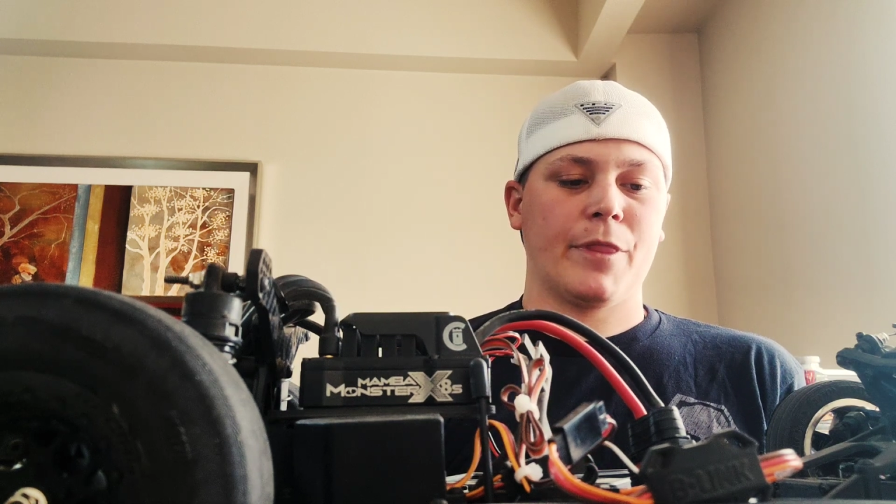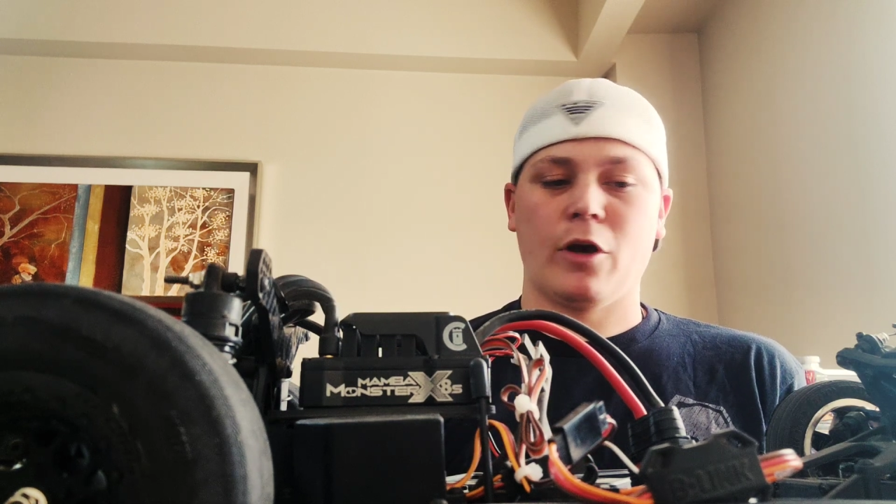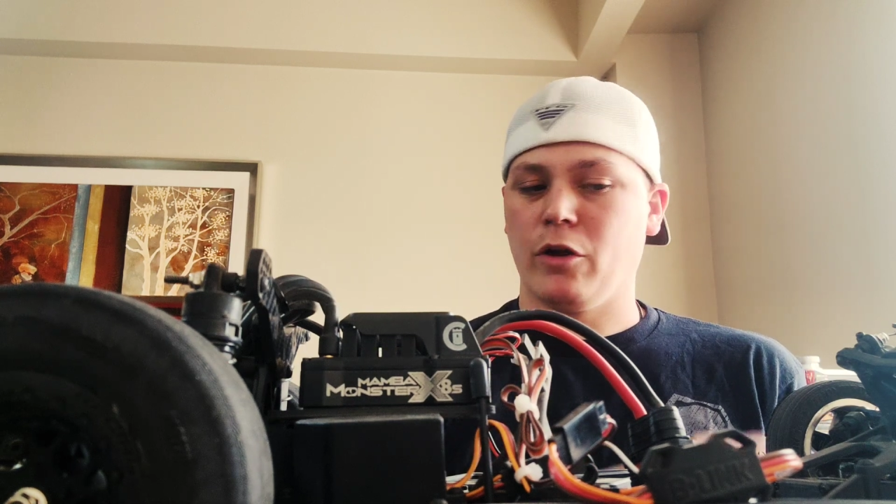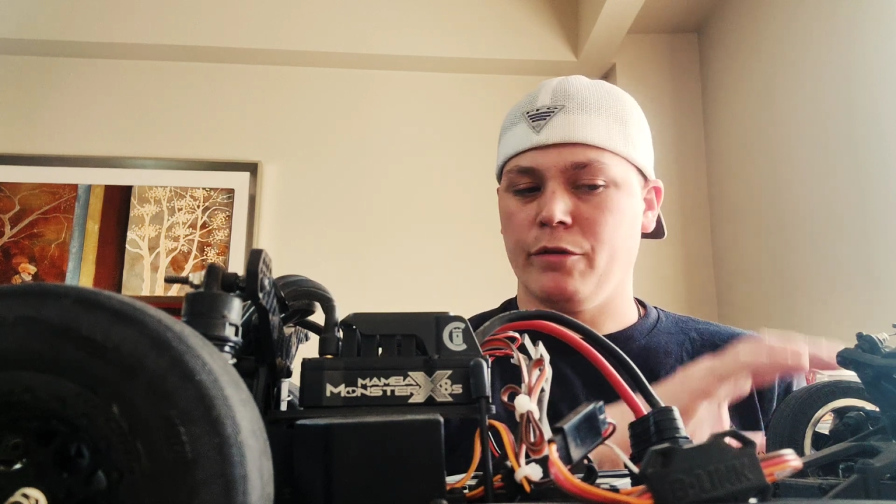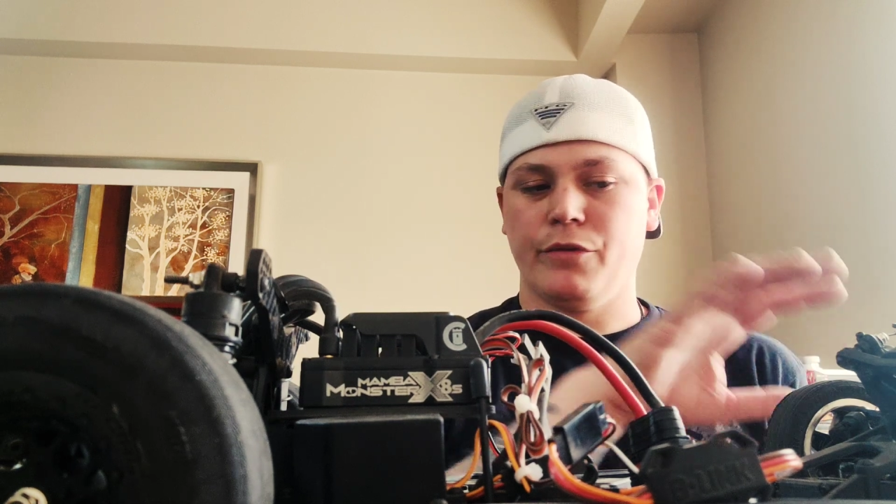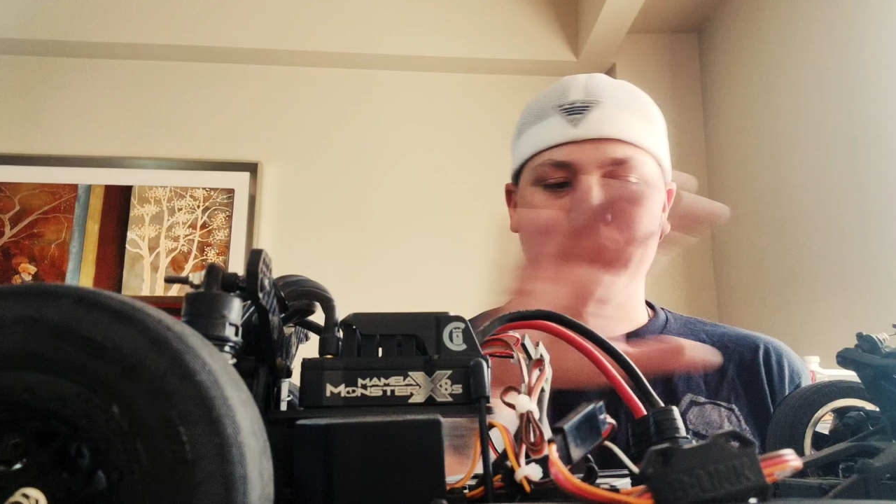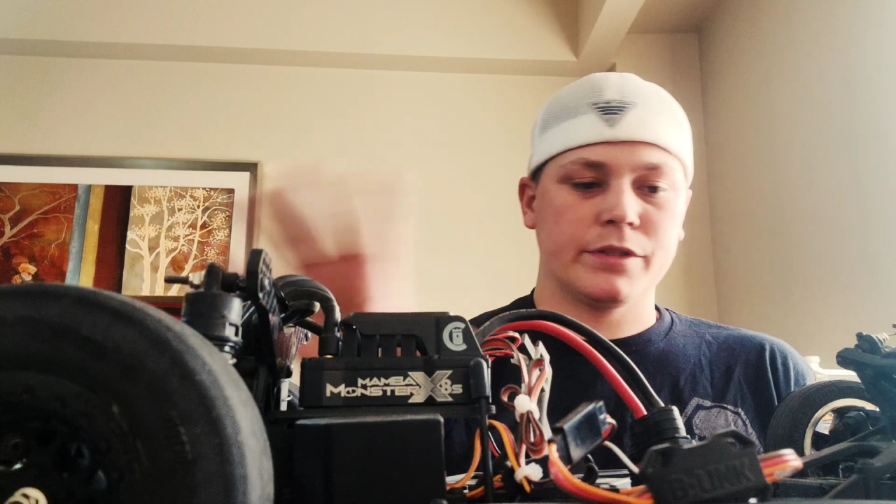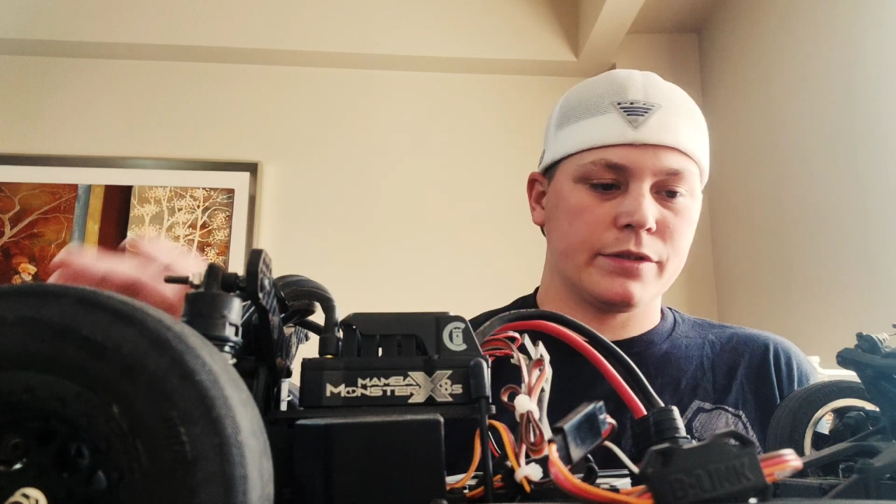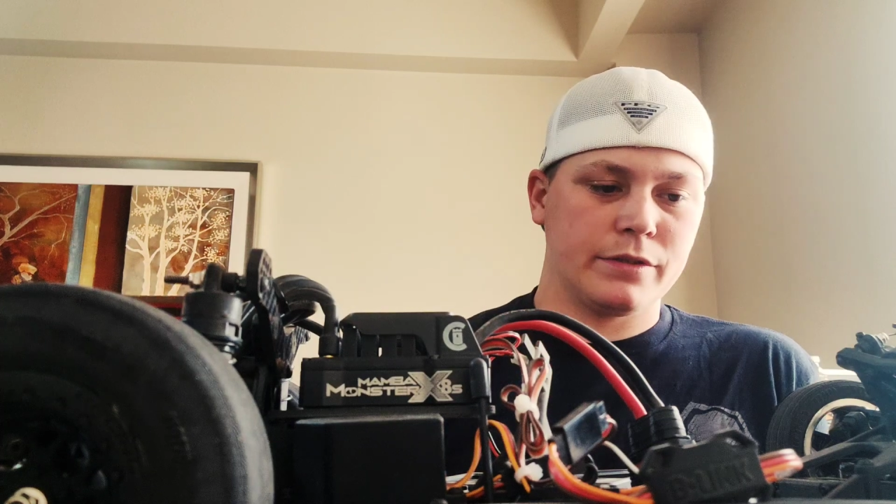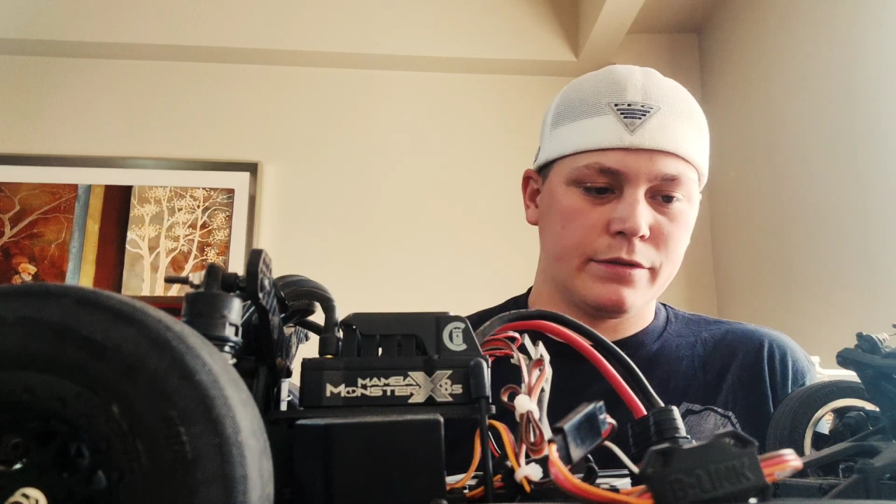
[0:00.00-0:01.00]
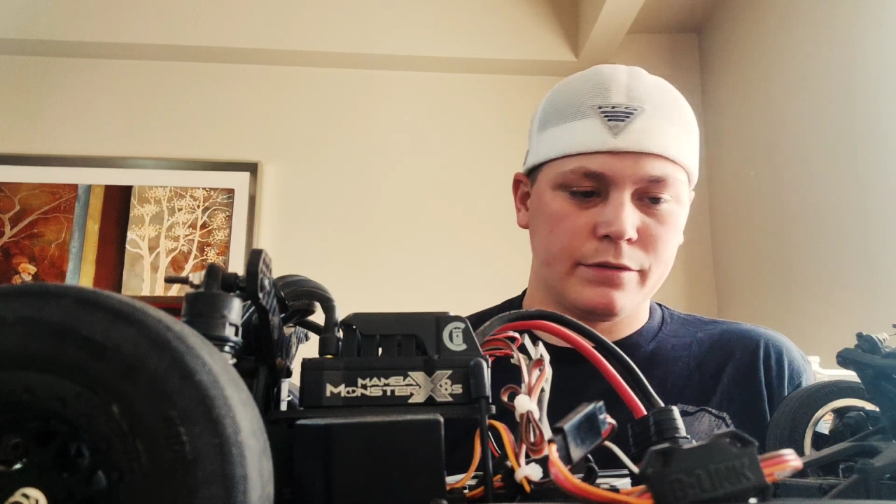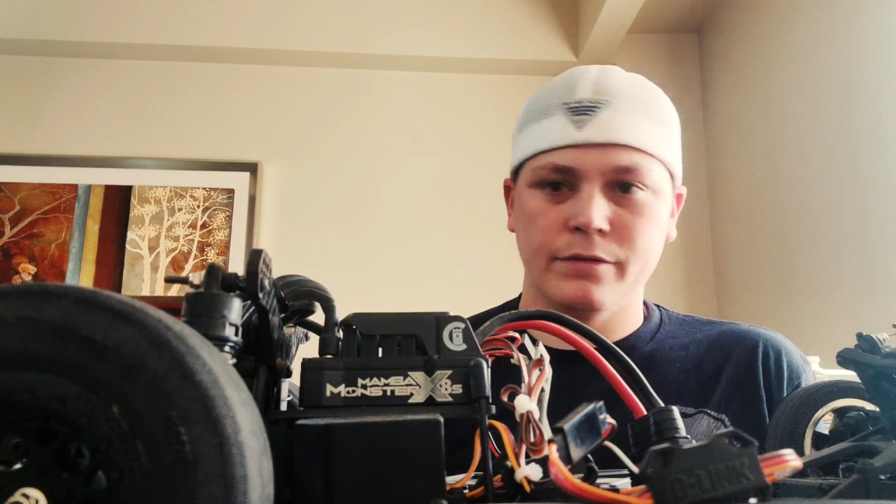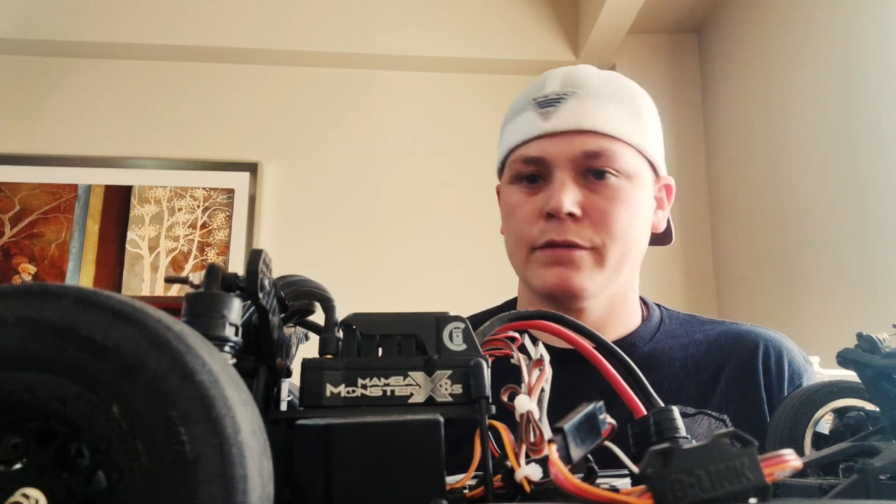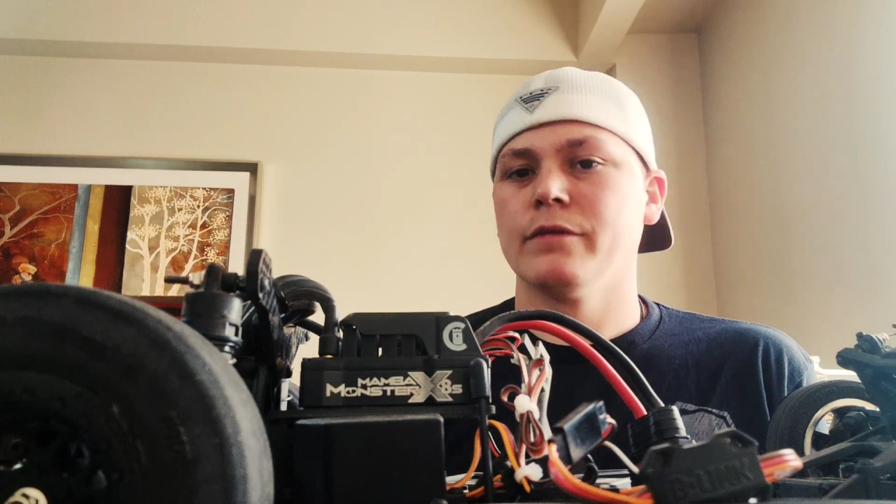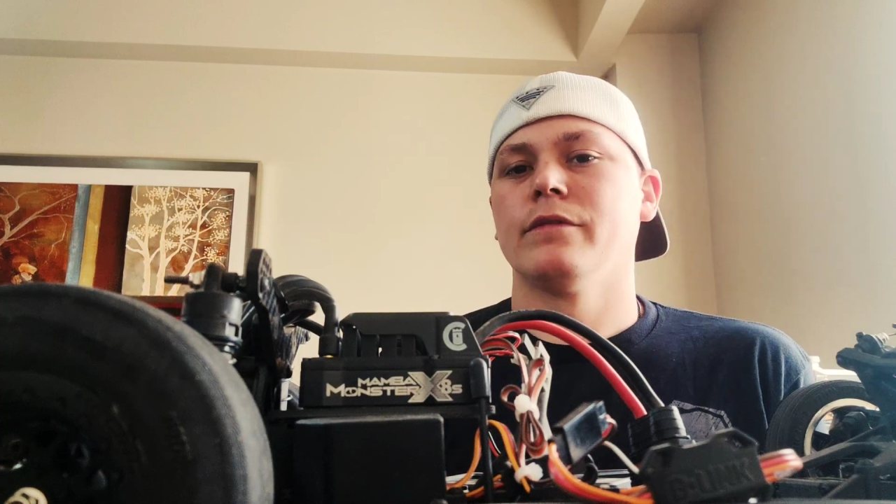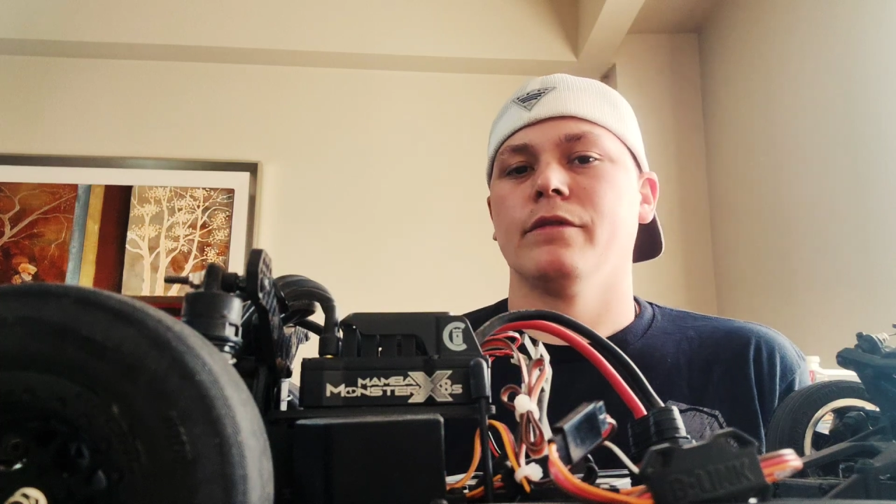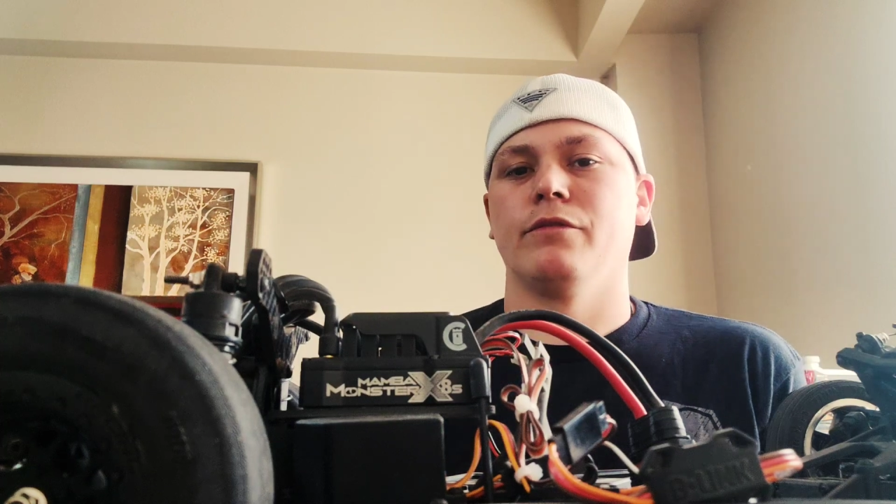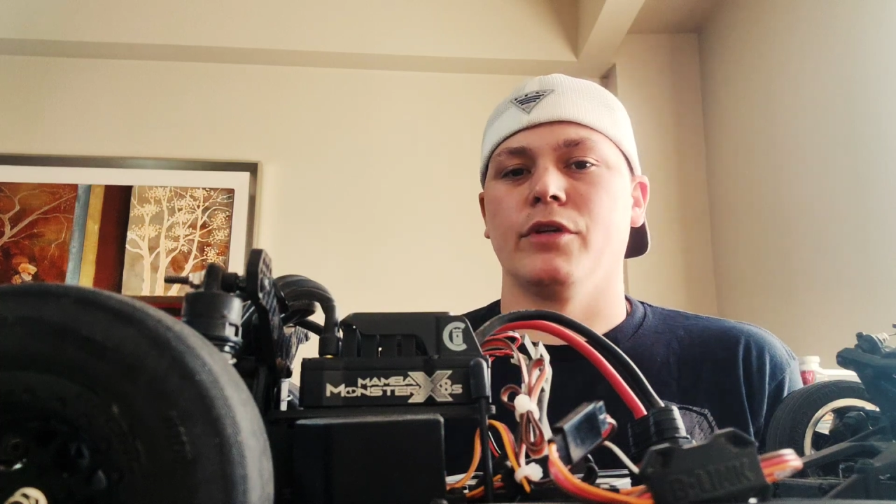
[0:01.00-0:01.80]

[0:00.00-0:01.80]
all of this. If